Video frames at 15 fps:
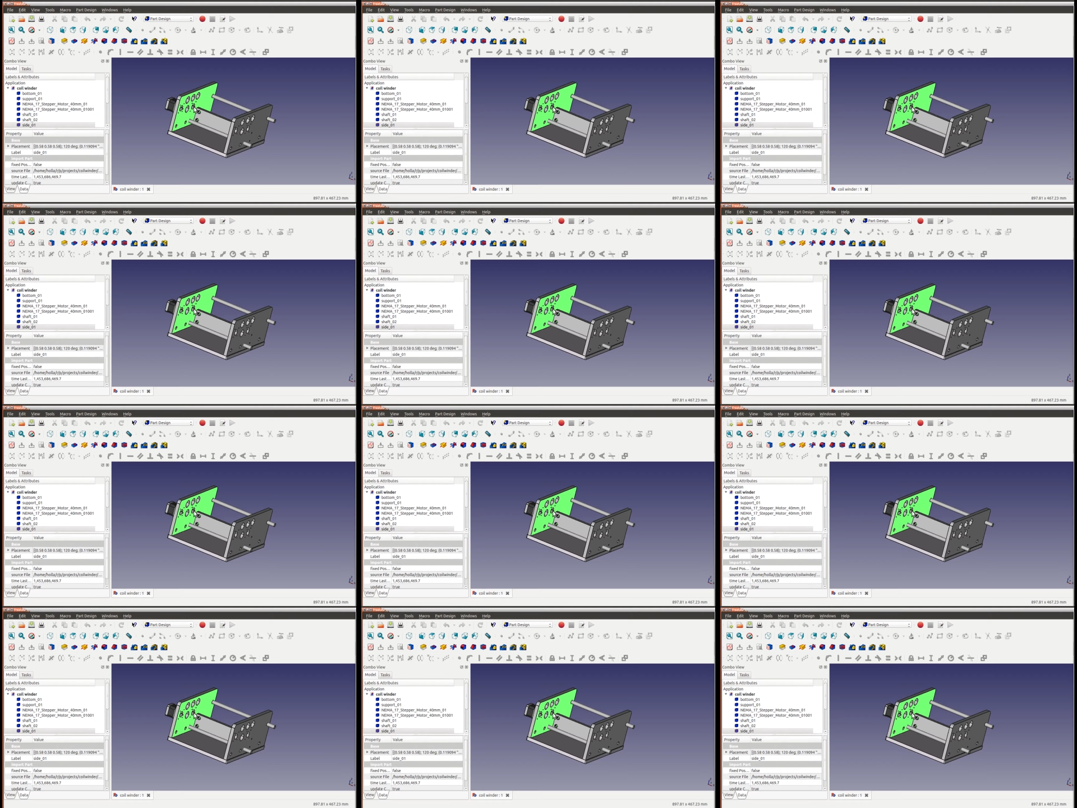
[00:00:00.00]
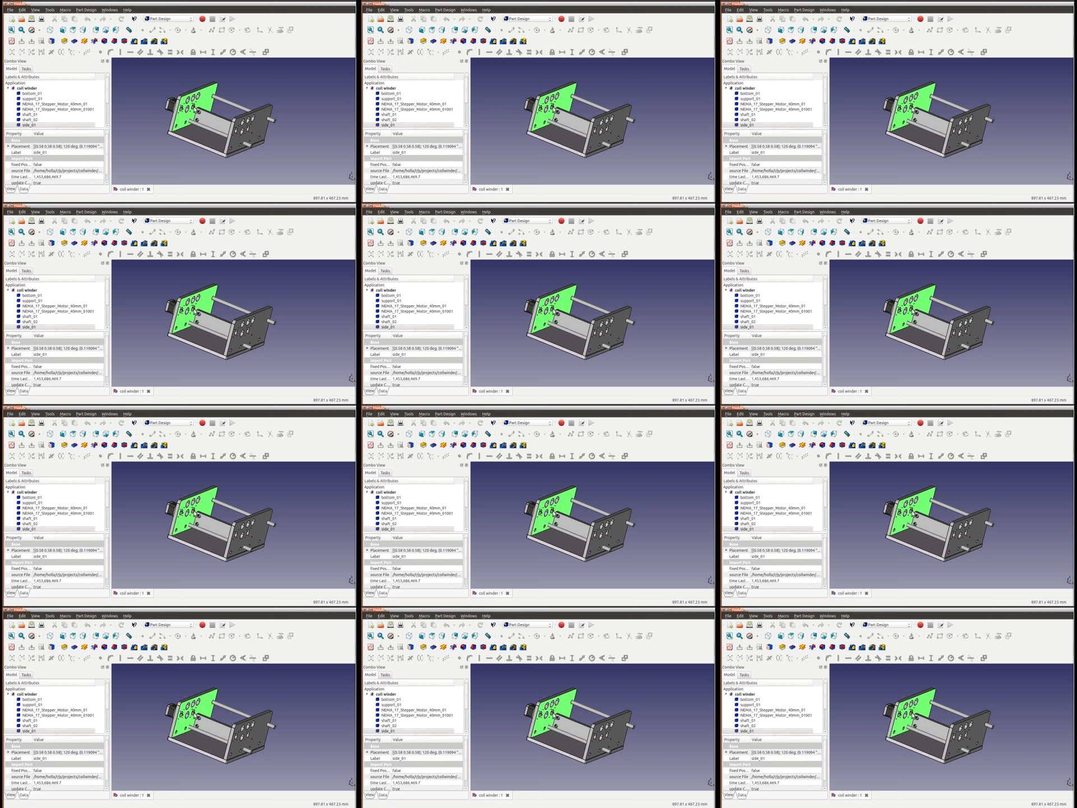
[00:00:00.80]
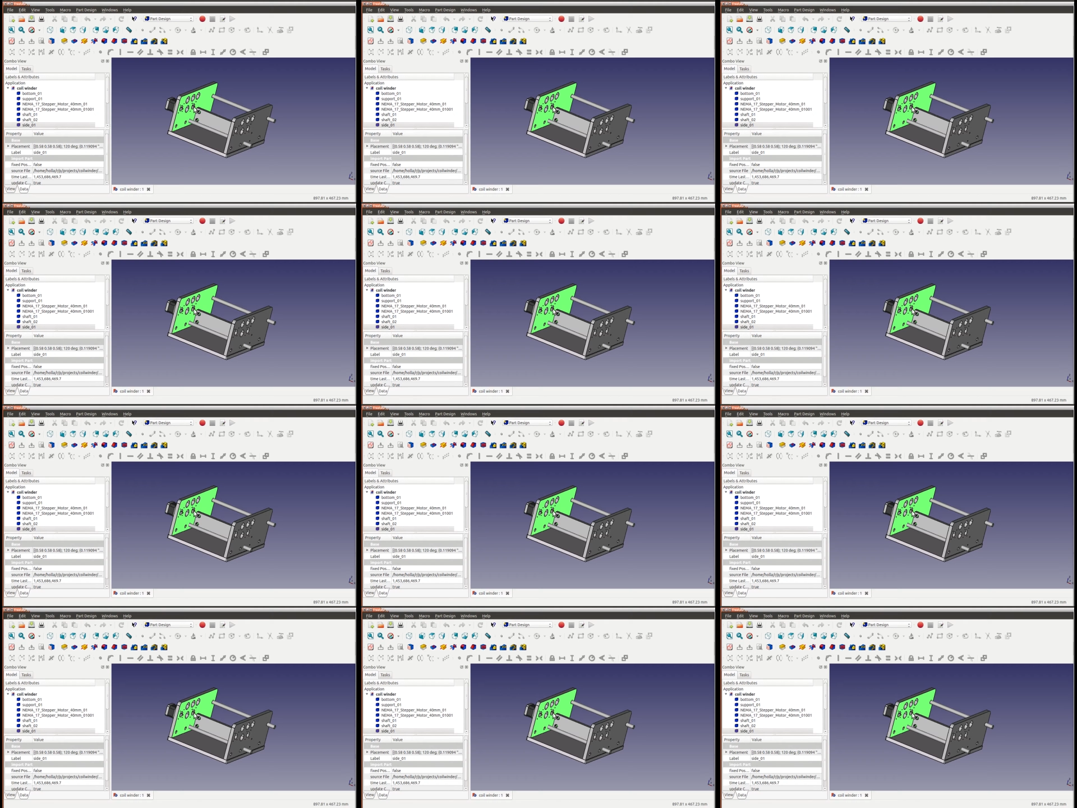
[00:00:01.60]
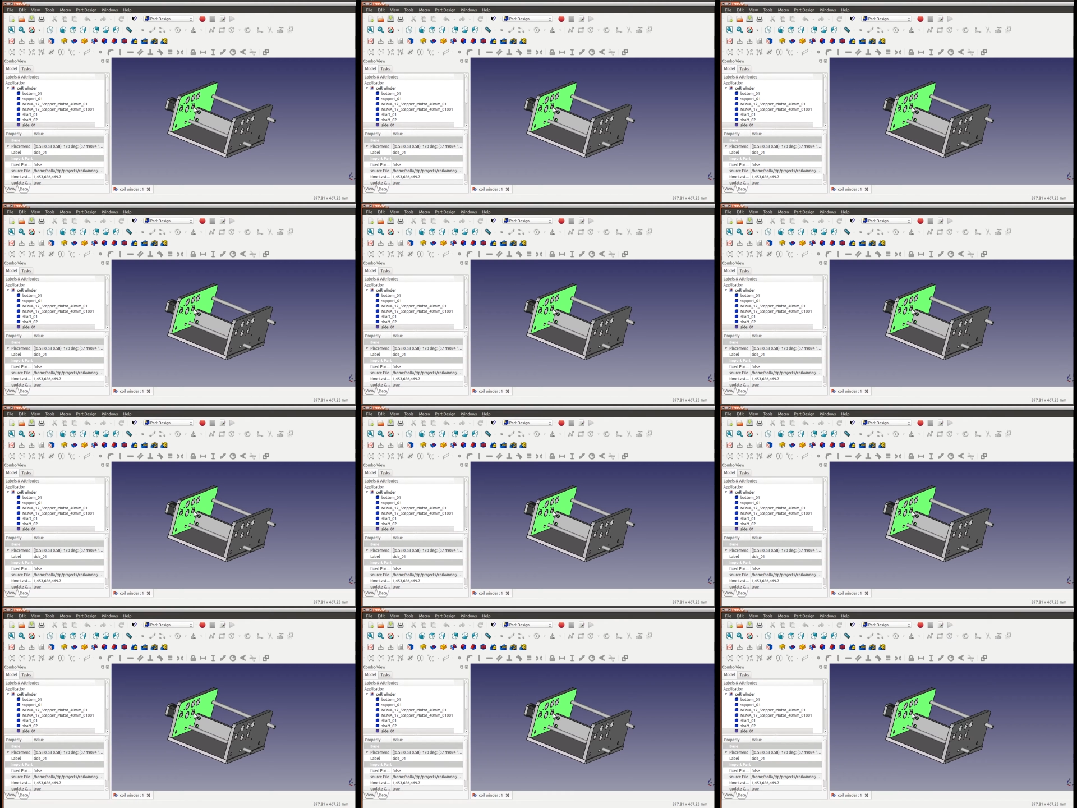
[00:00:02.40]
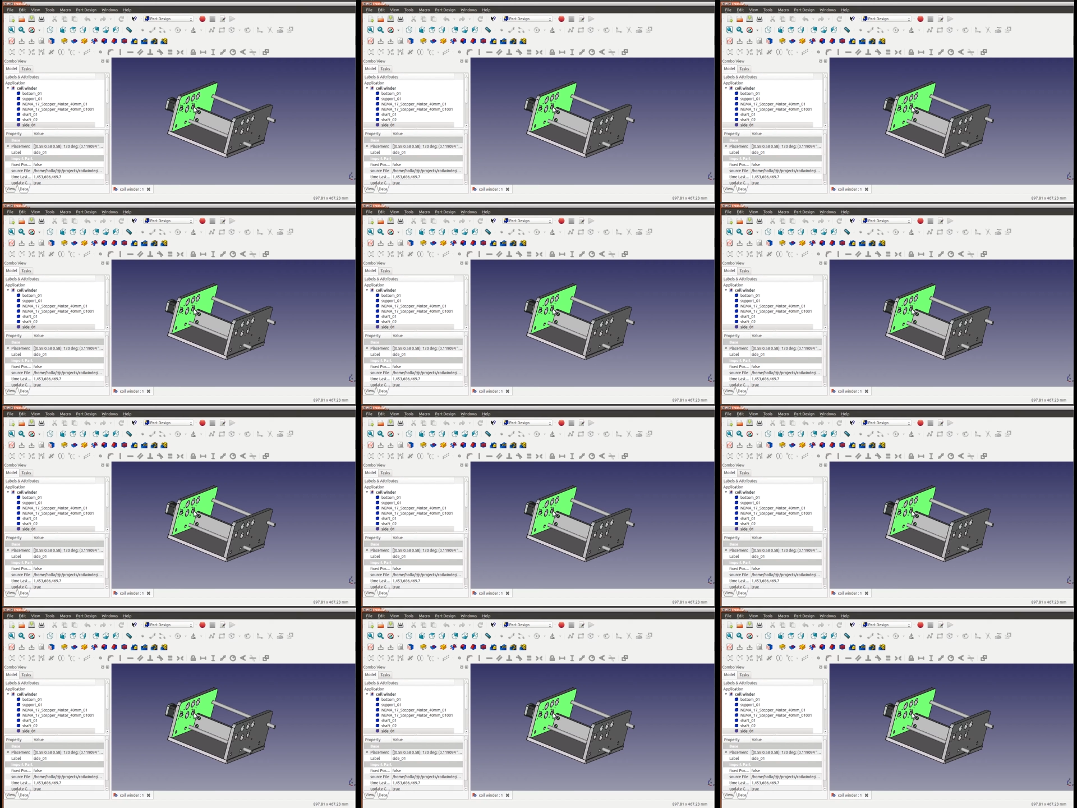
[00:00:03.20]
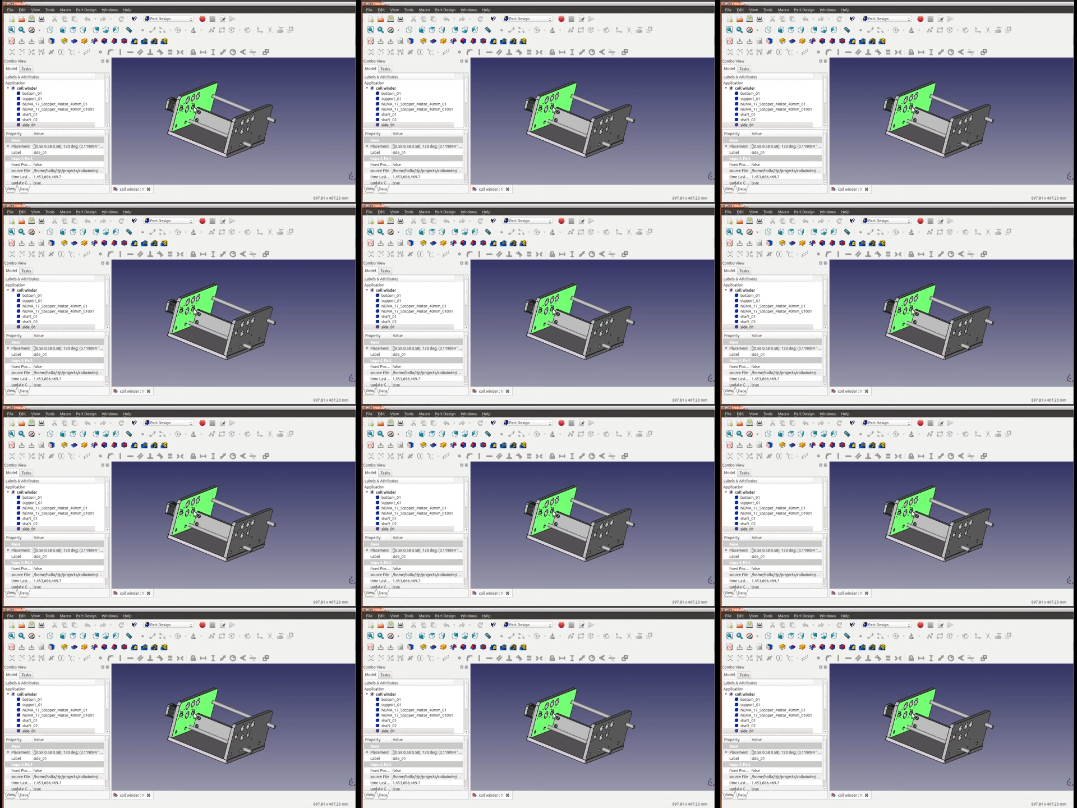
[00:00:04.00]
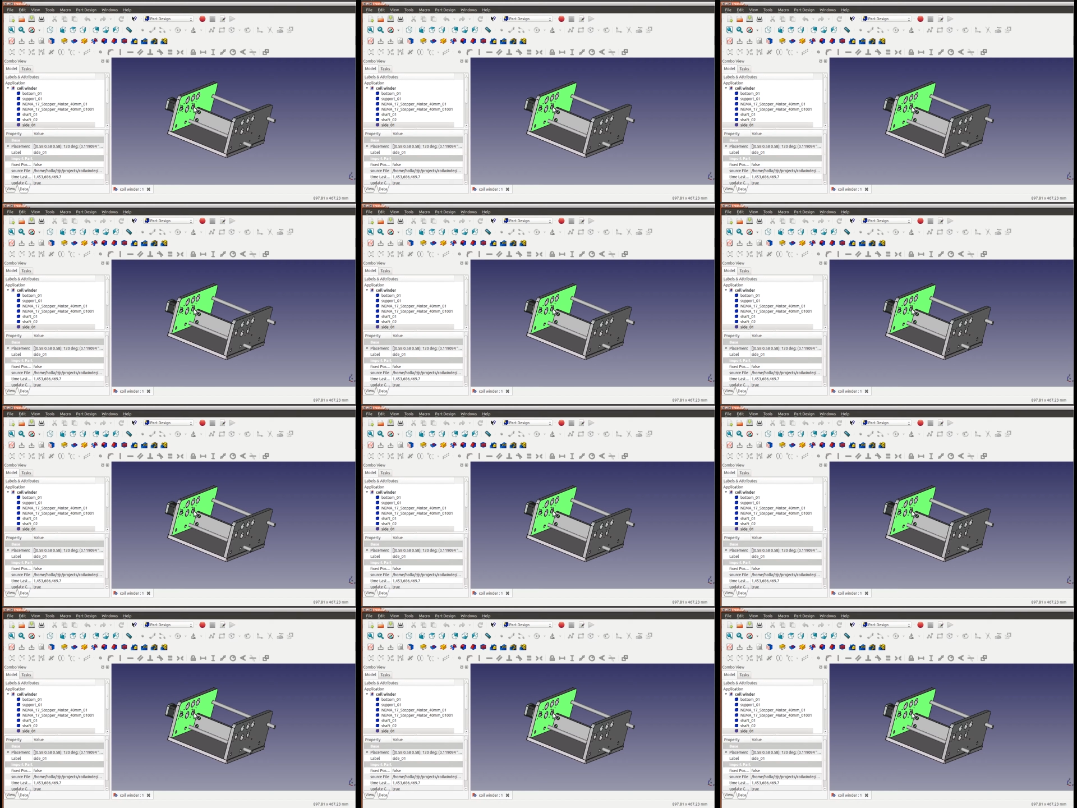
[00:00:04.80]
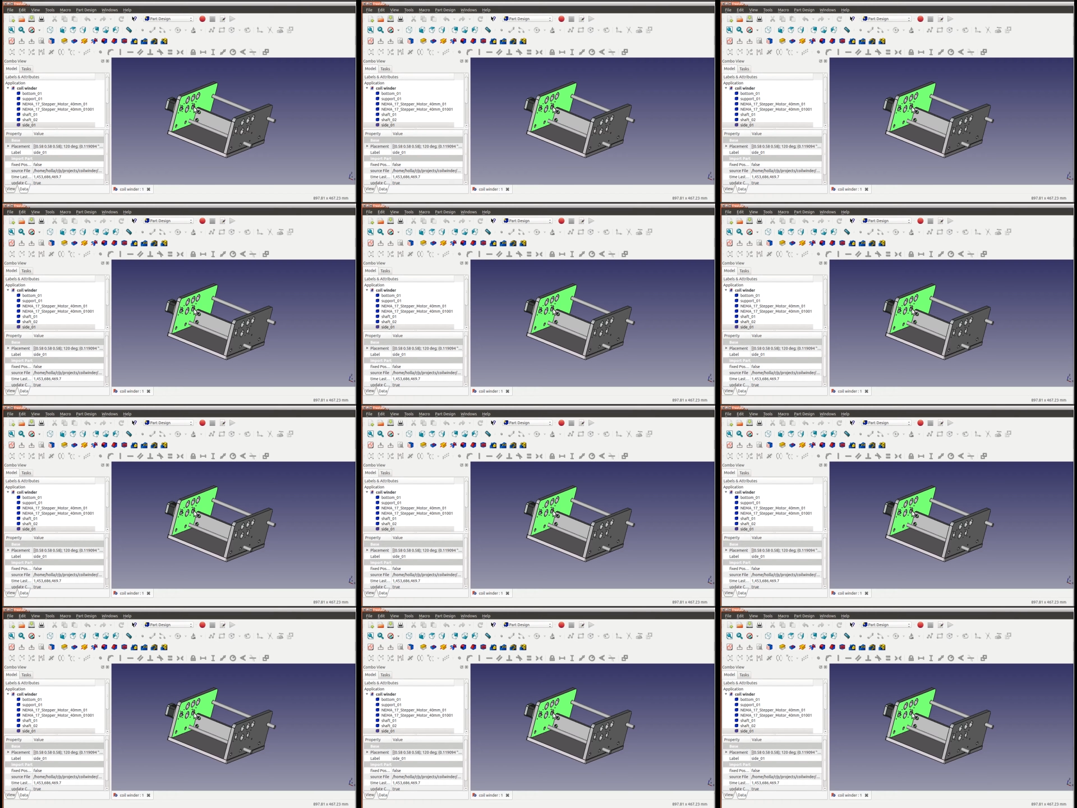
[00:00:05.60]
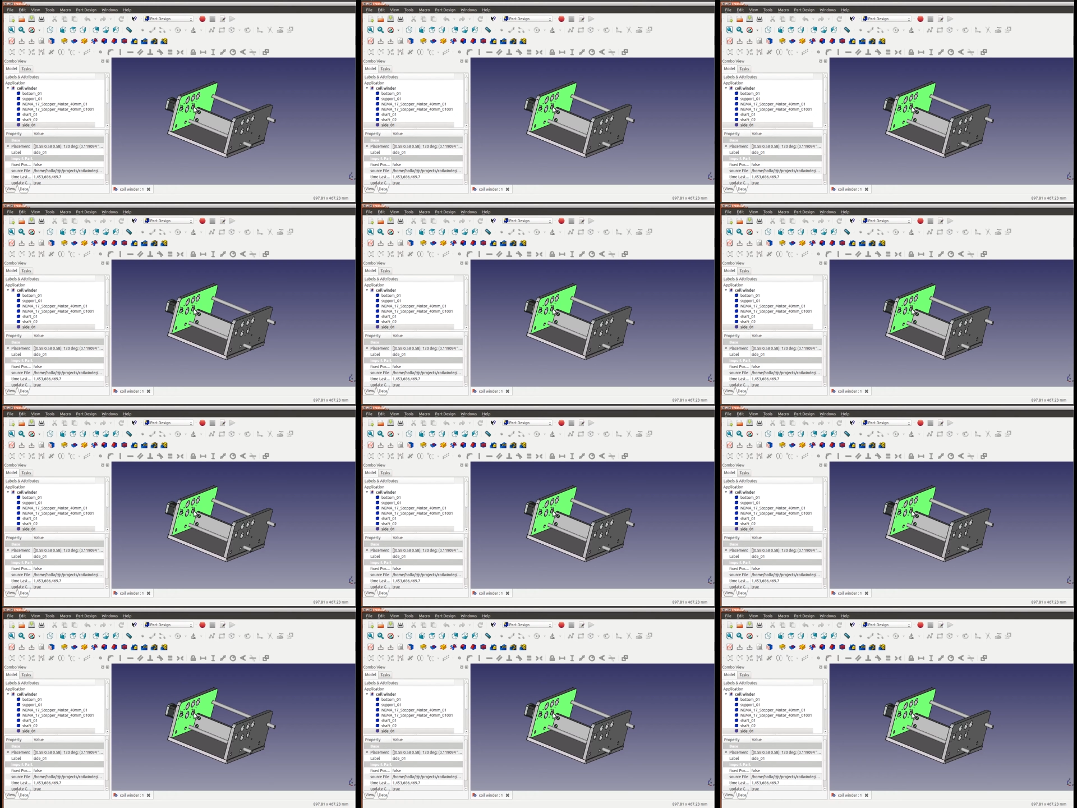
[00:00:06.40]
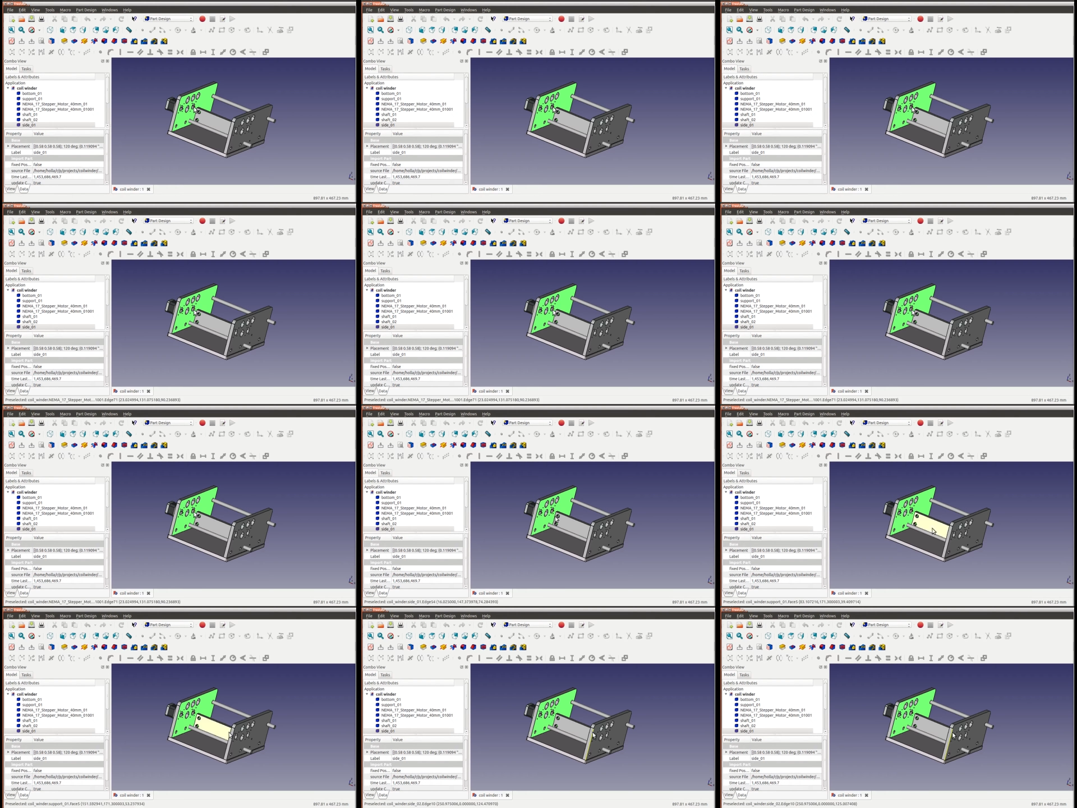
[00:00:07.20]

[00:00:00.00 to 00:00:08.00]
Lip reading: Nobody's mouth can be seen.